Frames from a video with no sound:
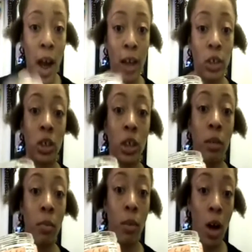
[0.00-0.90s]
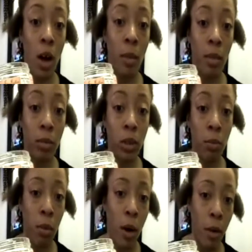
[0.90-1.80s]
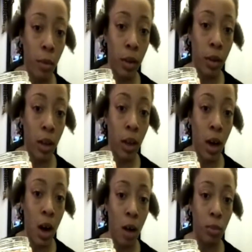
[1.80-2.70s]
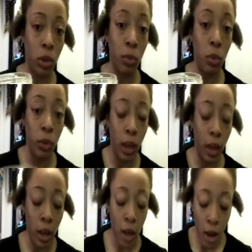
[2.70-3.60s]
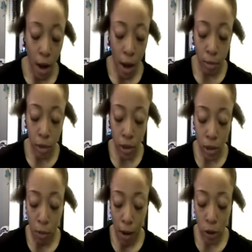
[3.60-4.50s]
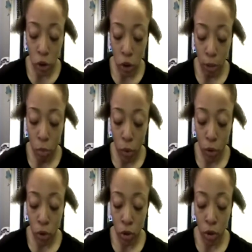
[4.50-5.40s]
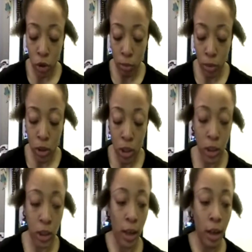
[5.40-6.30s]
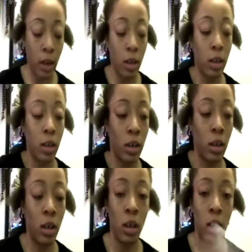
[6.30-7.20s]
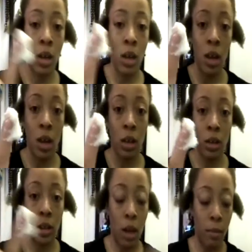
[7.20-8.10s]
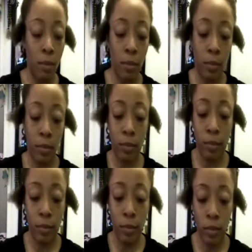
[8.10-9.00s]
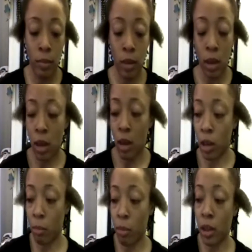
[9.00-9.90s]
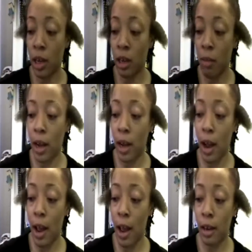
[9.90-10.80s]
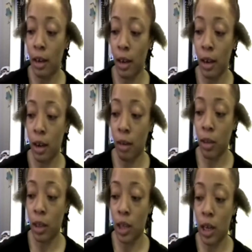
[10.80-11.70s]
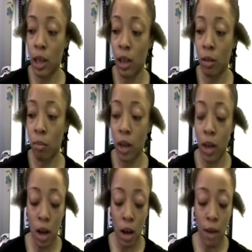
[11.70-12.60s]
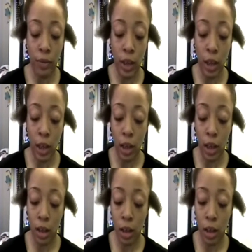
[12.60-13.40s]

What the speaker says: actually up to the part with the smoothie. So this is by She Moisture. So I'm just going to take some. I'm going to put that in my hand. And I'm going to take a little bit of the